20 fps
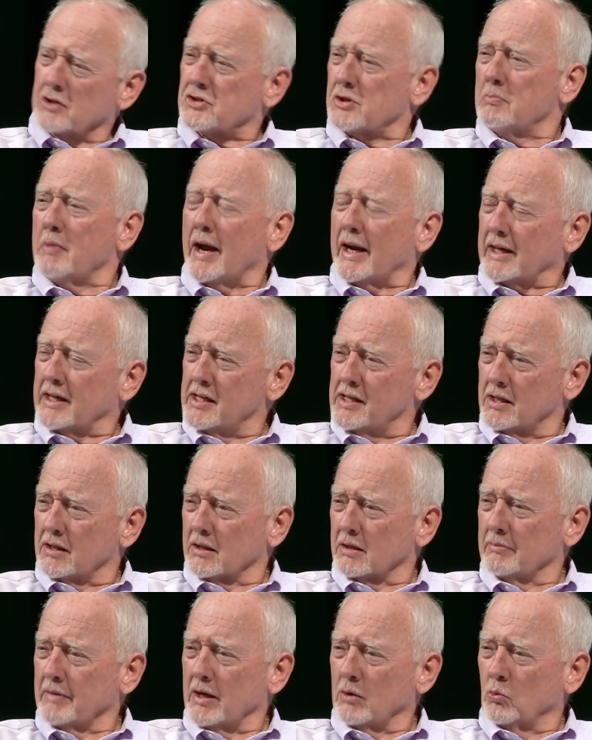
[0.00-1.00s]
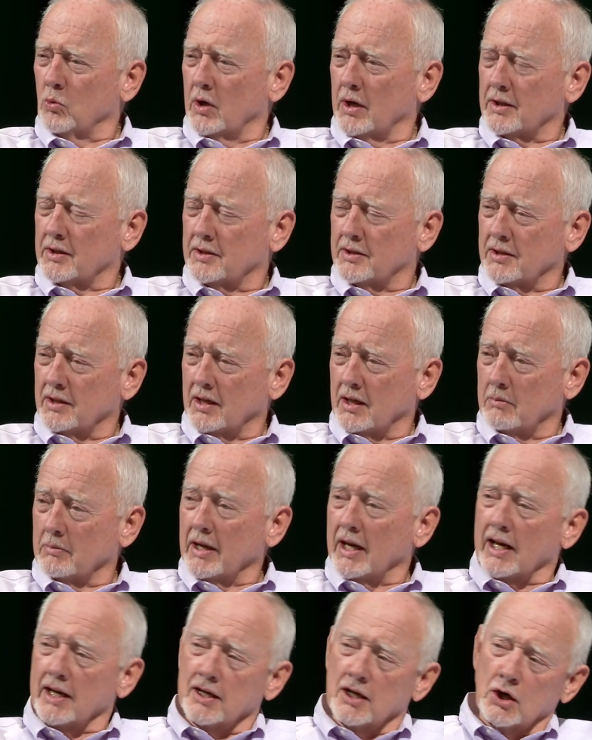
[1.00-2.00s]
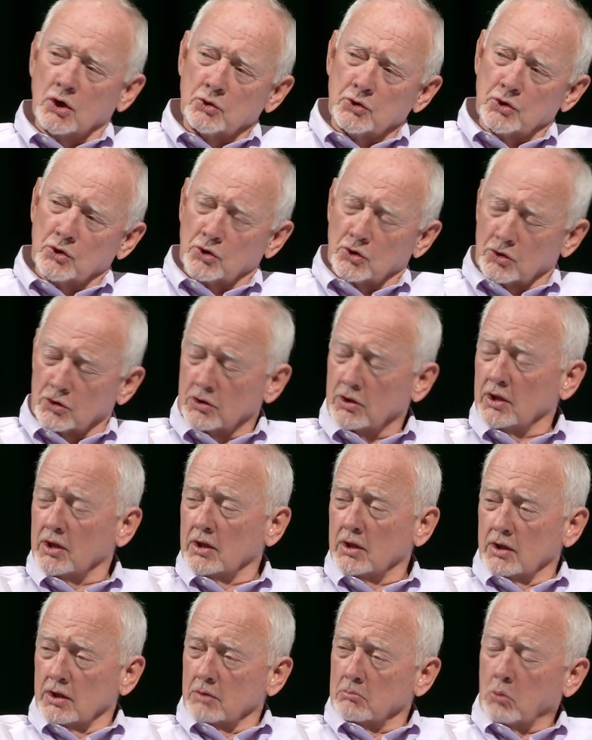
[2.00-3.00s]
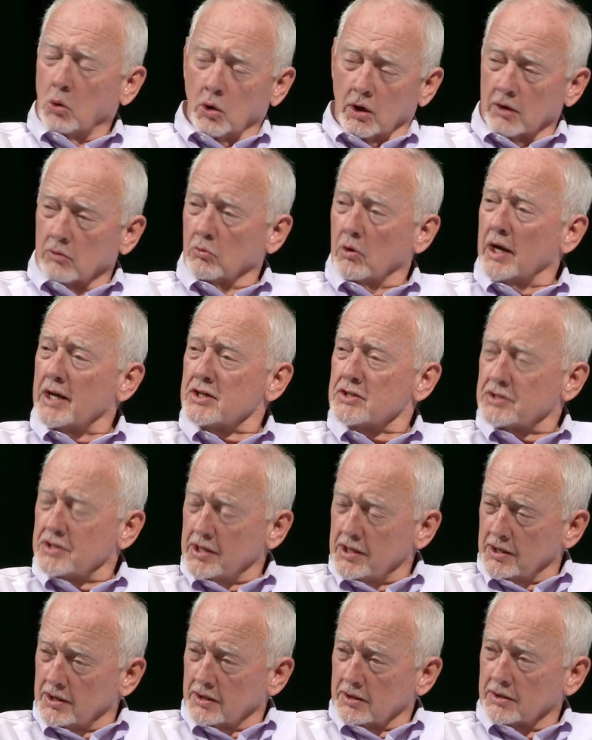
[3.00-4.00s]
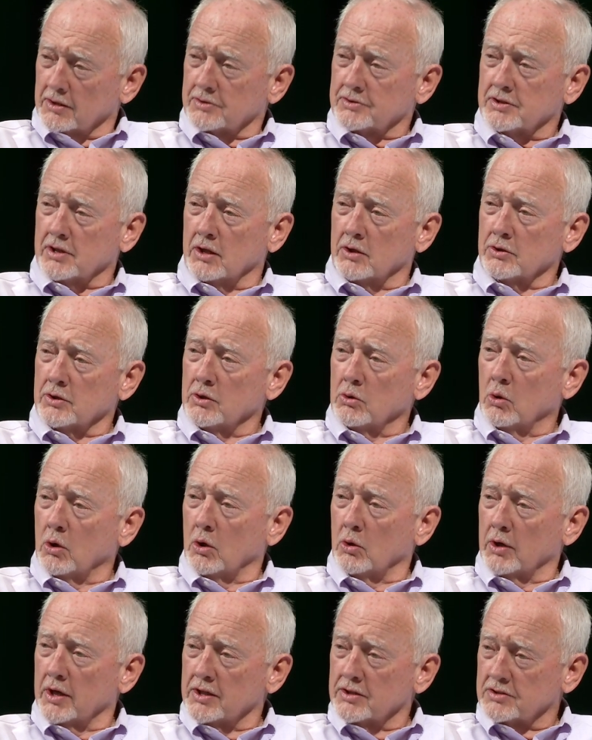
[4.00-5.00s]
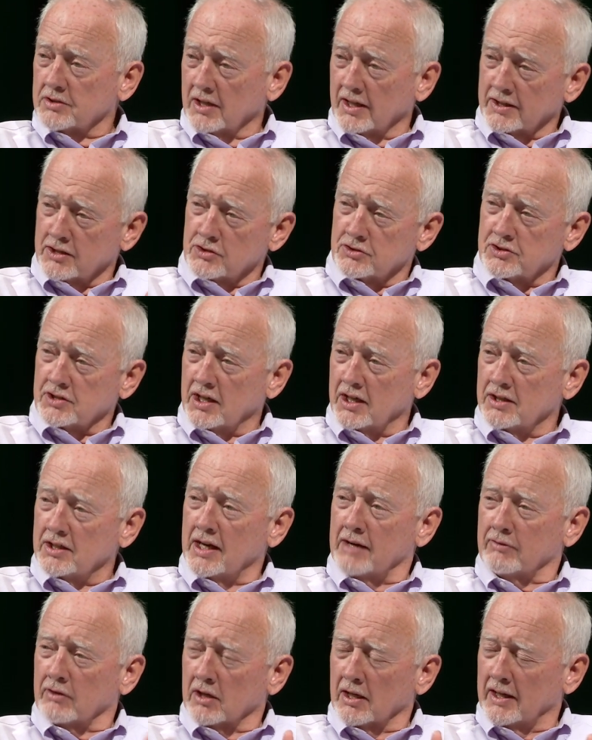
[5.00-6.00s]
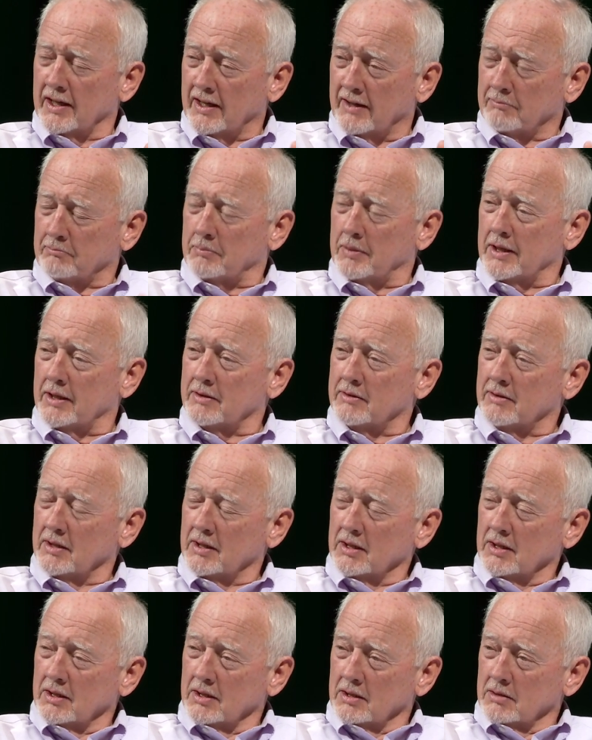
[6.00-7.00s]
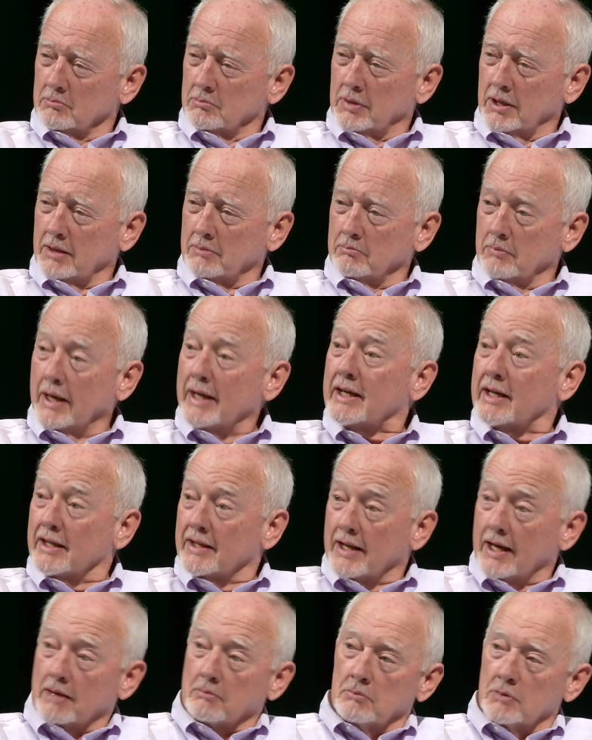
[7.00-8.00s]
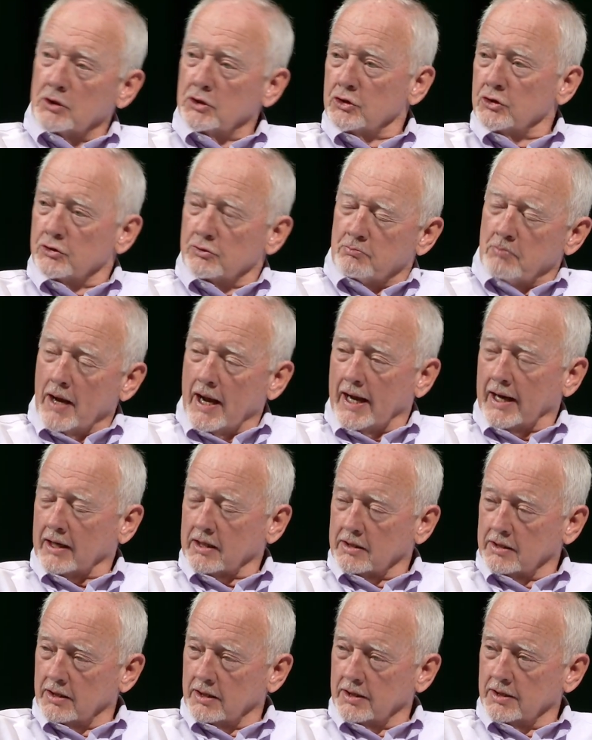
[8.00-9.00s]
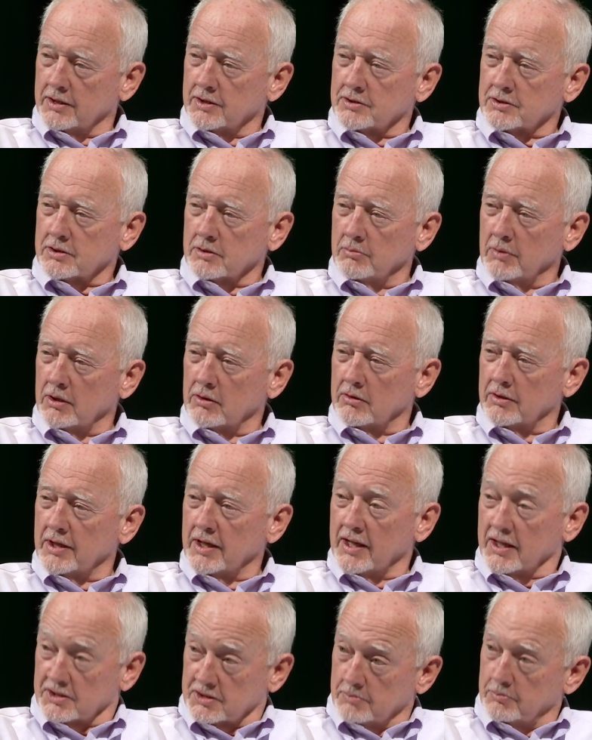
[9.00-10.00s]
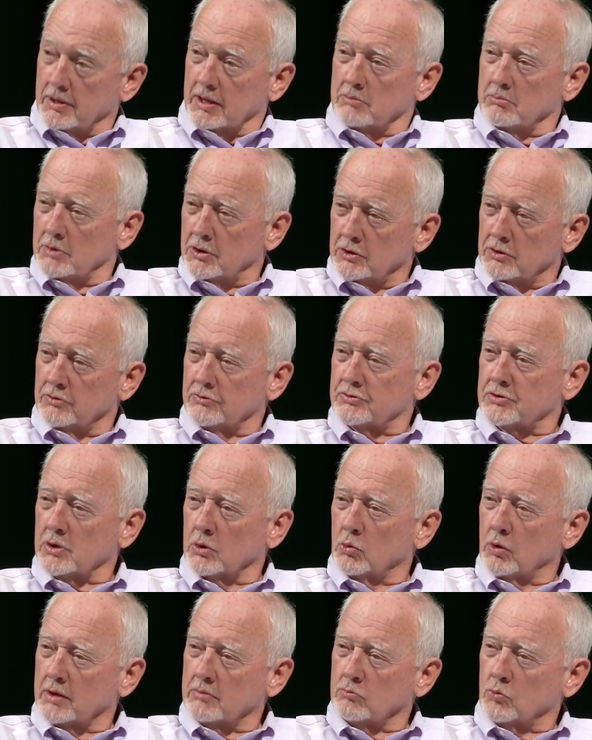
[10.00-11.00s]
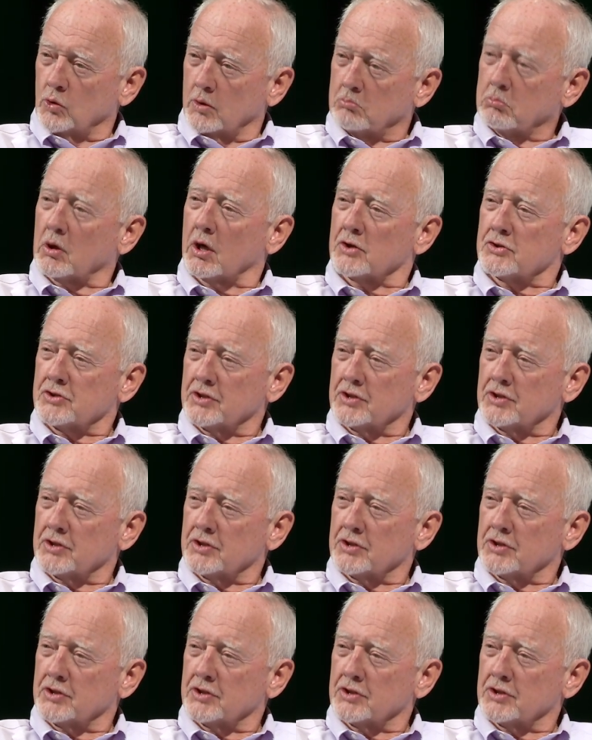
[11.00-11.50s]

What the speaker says: you back here? I know you're born and raised here, so you always, like you said, never left. But making that move back to this community, that's a big move. So, what brought you